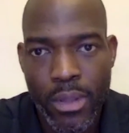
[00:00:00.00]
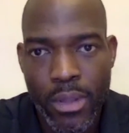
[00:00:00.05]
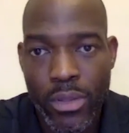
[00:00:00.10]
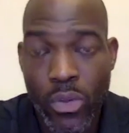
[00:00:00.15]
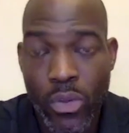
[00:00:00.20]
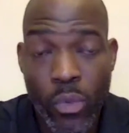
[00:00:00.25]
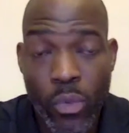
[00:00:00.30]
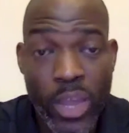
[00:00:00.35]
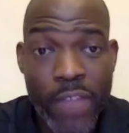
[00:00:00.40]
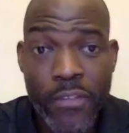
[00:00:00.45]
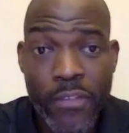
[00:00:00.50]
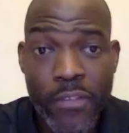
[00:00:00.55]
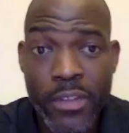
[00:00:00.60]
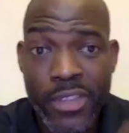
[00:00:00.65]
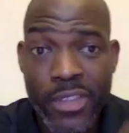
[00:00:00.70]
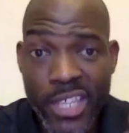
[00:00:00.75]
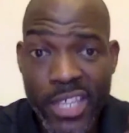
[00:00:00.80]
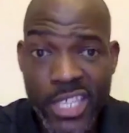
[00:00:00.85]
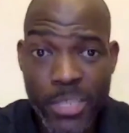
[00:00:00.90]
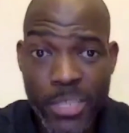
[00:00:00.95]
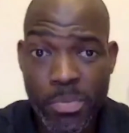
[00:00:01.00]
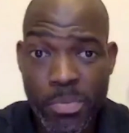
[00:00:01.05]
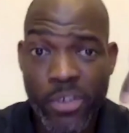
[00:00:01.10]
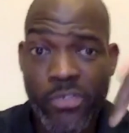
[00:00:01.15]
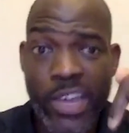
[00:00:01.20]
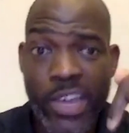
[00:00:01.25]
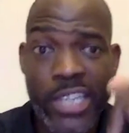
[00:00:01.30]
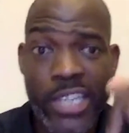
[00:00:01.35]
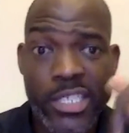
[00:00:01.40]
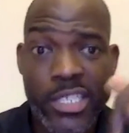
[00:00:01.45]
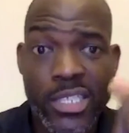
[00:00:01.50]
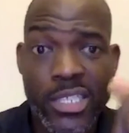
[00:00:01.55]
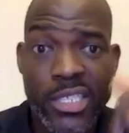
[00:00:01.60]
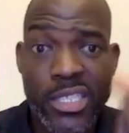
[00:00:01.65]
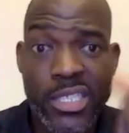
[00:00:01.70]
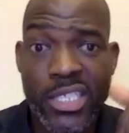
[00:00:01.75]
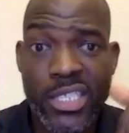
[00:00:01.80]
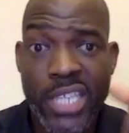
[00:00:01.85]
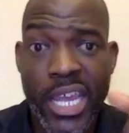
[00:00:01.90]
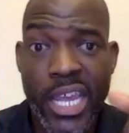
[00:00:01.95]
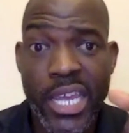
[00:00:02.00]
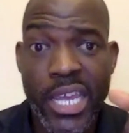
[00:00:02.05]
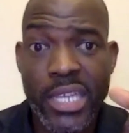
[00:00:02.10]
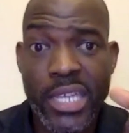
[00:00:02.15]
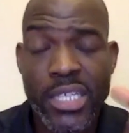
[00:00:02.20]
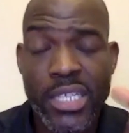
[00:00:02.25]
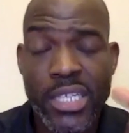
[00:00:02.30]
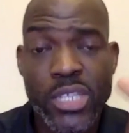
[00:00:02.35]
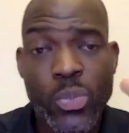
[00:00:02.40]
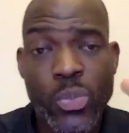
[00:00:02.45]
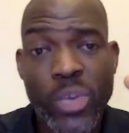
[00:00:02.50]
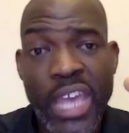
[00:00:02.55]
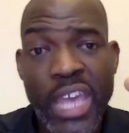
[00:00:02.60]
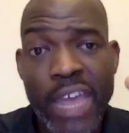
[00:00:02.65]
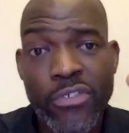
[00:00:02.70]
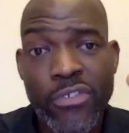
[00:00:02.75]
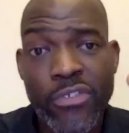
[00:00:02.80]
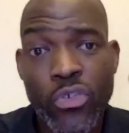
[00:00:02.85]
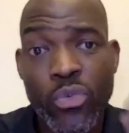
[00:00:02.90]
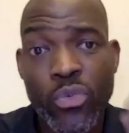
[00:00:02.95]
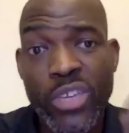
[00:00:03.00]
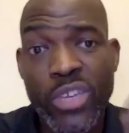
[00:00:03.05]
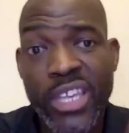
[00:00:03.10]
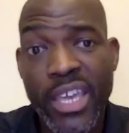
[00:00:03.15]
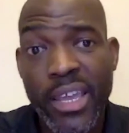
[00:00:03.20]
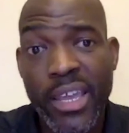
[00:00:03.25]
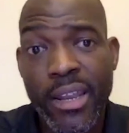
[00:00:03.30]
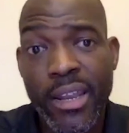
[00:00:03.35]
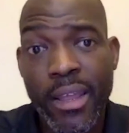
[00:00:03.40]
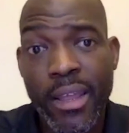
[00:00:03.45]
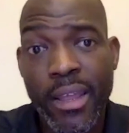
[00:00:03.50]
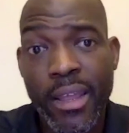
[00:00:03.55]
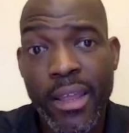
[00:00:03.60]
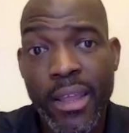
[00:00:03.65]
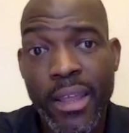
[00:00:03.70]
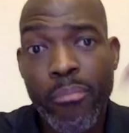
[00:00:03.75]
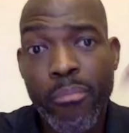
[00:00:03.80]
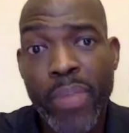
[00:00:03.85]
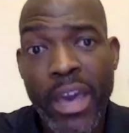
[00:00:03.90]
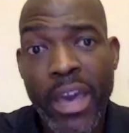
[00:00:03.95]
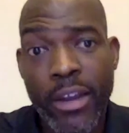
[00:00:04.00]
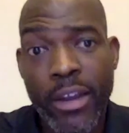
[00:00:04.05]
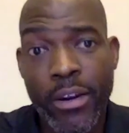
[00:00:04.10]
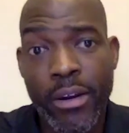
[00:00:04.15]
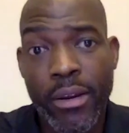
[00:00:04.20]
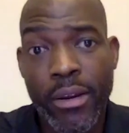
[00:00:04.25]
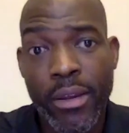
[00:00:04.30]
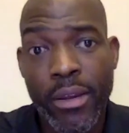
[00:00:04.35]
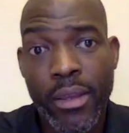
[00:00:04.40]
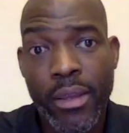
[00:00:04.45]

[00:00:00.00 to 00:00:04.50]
The way for this profession to change is we have to get better,